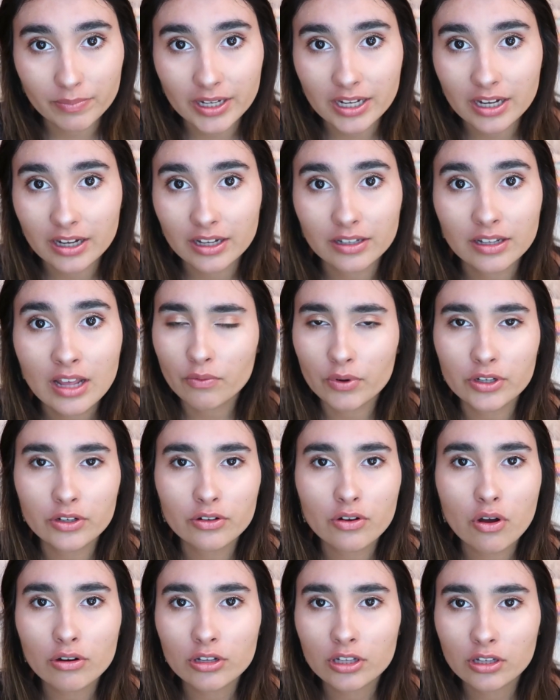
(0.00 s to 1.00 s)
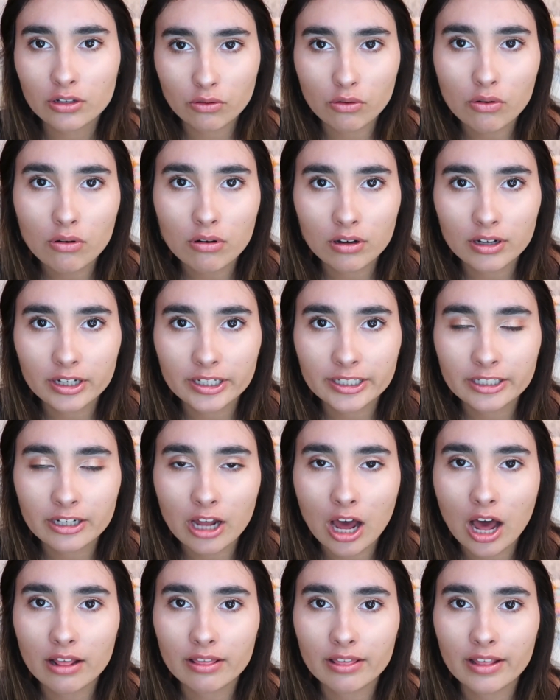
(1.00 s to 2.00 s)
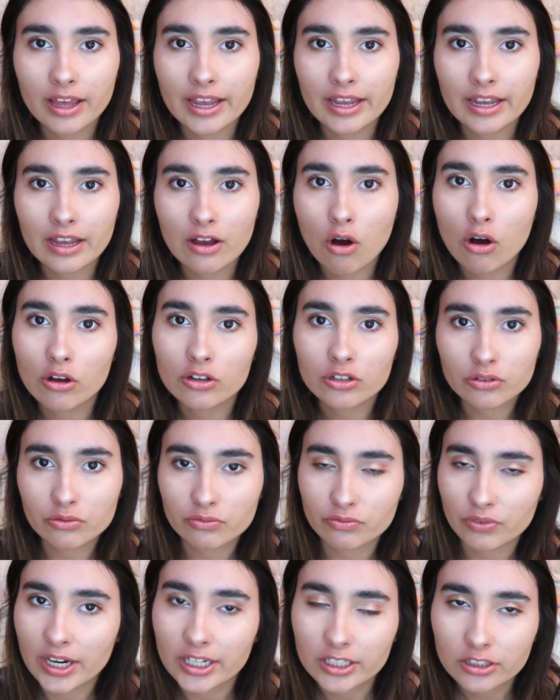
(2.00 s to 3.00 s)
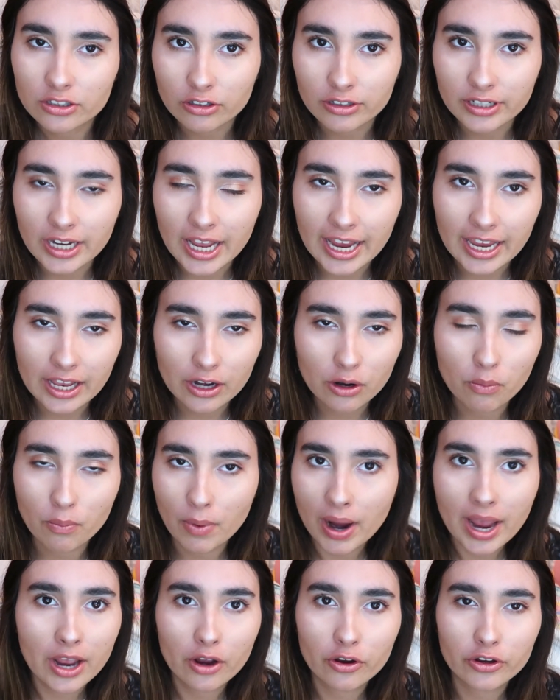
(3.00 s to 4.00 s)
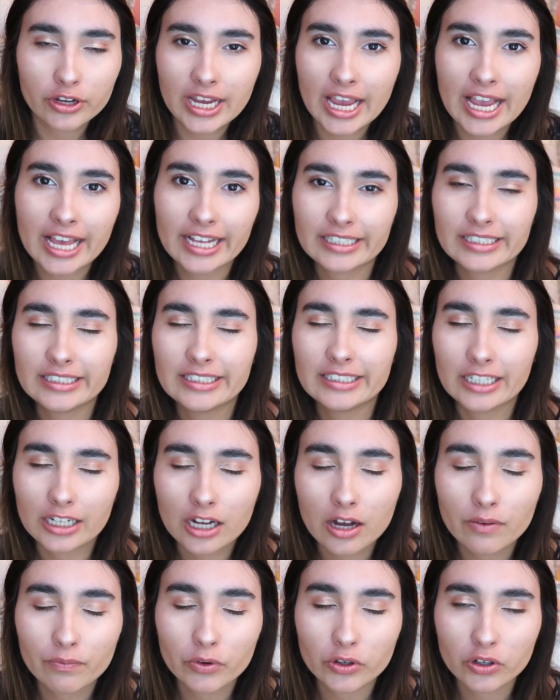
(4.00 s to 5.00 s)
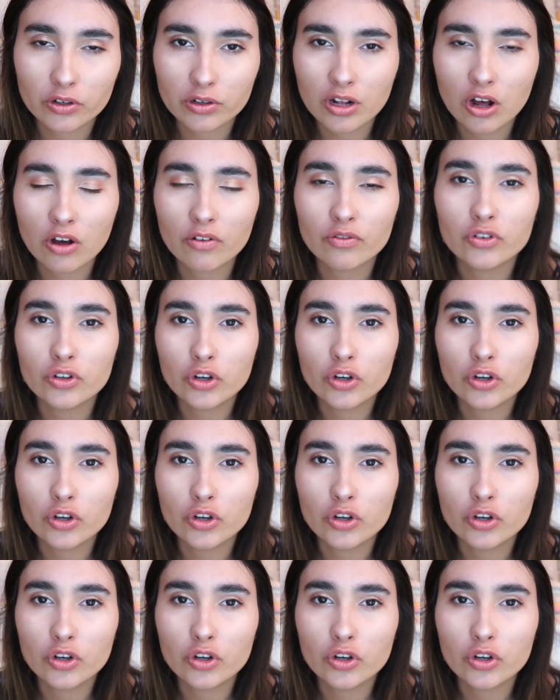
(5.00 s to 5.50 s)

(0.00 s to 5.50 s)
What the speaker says: because when you go to school, it's not like all your rights are taken away or you can't stick up for yourself.